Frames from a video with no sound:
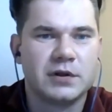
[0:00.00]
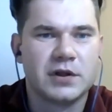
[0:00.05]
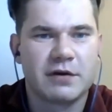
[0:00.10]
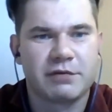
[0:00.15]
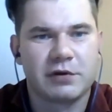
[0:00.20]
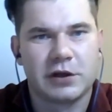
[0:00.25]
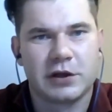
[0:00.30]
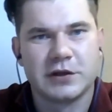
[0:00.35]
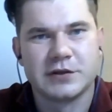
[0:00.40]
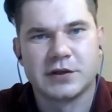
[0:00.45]

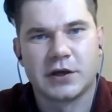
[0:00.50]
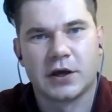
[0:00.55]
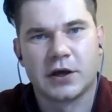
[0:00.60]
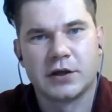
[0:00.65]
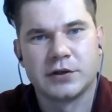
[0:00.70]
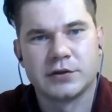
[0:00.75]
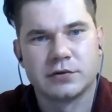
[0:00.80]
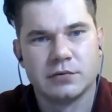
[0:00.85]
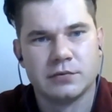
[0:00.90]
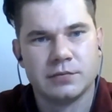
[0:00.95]
definitely a
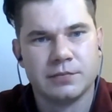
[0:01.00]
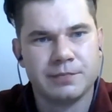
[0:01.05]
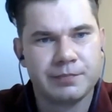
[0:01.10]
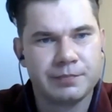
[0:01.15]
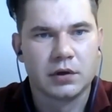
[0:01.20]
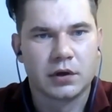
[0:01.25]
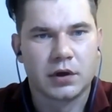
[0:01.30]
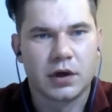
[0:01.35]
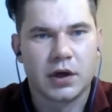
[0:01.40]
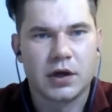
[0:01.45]
cancel.
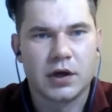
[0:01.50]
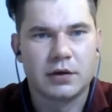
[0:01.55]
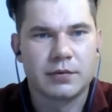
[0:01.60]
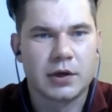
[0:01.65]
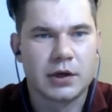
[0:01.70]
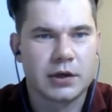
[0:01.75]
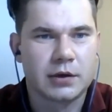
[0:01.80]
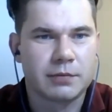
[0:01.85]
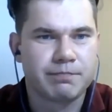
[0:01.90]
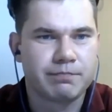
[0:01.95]
Hey,
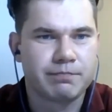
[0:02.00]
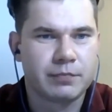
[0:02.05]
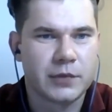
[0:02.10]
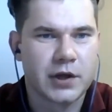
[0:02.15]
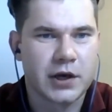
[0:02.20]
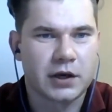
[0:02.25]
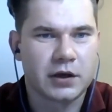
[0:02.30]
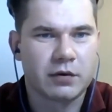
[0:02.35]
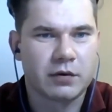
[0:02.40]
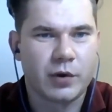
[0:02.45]
uh,
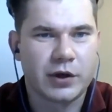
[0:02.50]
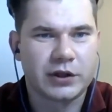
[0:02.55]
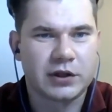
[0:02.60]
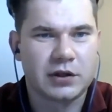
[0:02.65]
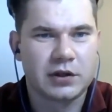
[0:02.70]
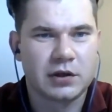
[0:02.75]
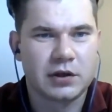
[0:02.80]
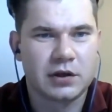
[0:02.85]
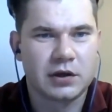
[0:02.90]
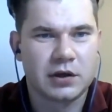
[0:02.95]
like uh,
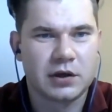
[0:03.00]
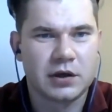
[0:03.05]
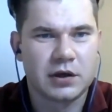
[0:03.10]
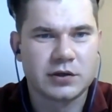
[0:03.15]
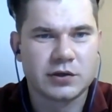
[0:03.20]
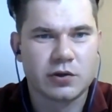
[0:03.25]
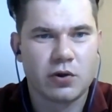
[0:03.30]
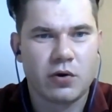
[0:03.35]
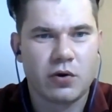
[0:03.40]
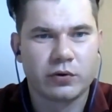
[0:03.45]
what uh,
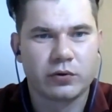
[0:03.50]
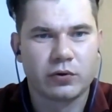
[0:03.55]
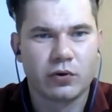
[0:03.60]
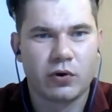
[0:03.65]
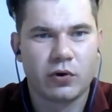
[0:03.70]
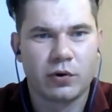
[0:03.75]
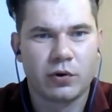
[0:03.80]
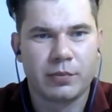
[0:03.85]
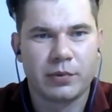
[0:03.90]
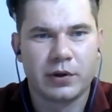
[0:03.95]
is
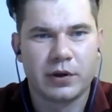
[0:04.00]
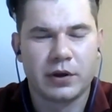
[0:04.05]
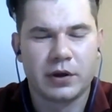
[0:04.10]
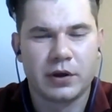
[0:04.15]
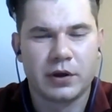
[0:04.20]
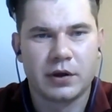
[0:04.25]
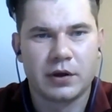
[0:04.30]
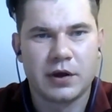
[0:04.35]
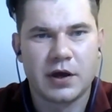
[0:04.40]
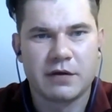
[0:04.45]
long-term
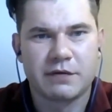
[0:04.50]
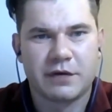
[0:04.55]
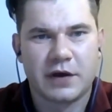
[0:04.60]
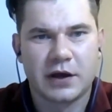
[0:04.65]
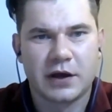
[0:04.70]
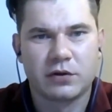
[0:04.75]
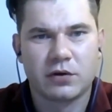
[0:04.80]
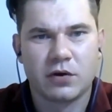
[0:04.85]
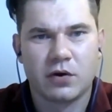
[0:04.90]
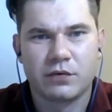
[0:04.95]
uh,
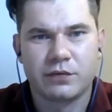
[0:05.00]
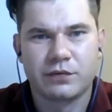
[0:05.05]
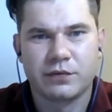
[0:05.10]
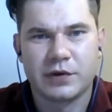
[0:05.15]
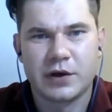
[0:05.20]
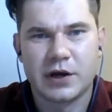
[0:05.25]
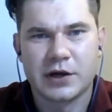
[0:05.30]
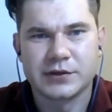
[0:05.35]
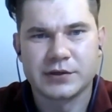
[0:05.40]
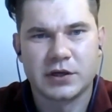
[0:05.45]
effect of
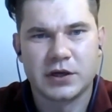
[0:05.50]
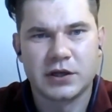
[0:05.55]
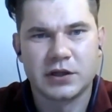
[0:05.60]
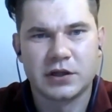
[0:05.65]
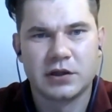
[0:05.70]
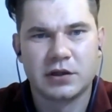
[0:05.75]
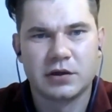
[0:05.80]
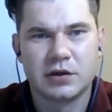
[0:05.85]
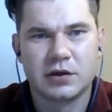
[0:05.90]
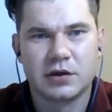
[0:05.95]

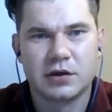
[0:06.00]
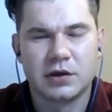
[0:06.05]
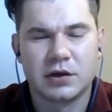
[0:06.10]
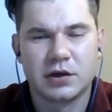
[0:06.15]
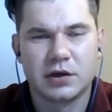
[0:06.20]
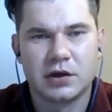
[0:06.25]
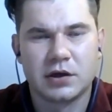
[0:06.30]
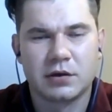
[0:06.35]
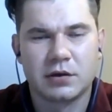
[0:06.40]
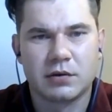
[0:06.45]
finasteride
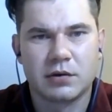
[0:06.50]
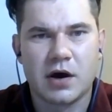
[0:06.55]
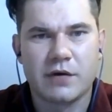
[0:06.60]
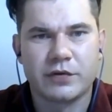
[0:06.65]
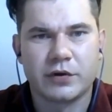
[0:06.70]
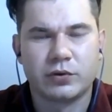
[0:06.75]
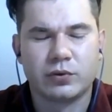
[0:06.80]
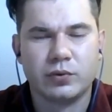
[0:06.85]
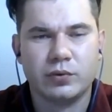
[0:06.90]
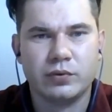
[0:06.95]
uh,
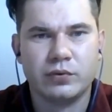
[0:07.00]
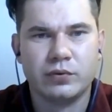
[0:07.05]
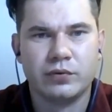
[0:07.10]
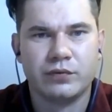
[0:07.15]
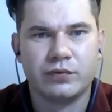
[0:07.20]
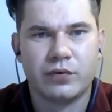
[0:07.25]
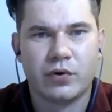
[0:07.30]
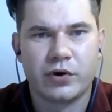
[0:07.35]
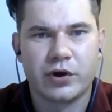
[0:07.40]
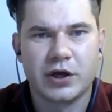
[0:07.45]
after two,
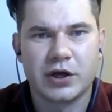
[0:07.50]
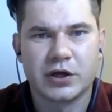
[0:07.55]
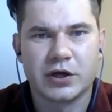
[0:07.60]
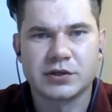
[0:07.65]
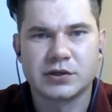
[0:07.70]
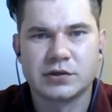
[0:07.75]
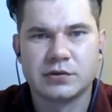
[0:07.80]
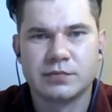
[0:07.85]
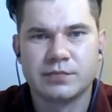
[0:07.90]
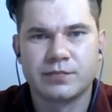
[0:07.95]
four
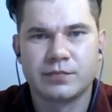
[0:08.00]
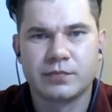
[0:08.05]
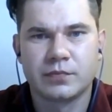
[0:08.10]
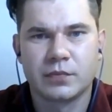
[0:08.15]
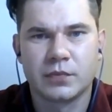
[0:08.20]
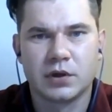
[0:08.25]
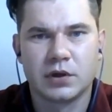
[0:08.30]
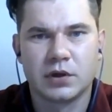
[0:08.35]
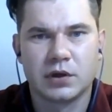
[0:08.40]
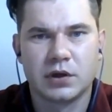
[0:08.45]
years,
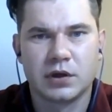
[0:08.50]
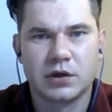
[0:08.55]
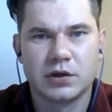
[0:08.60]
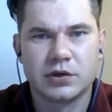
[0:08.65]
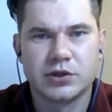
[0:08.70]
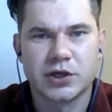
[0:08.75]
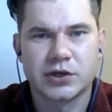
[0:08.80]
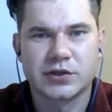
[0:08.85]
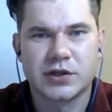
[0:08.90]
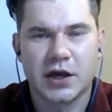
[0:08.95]

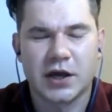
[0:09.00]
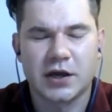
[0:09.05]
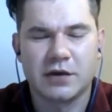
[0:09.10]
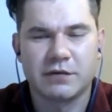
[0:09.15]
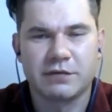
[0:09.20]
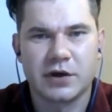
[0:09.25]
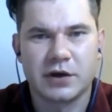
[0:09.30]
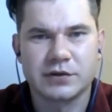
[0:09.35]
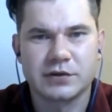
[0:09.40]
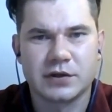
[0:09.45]
uh, just
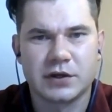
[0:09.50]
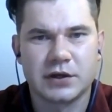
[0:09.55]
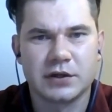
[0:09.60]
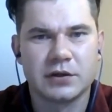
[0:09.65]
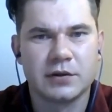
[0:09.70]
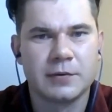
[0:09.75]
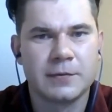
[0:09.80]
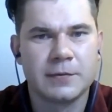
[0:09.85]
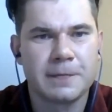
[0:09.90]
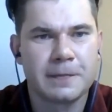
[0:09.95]
taking
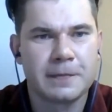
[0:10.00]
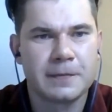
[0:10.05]
finasteride?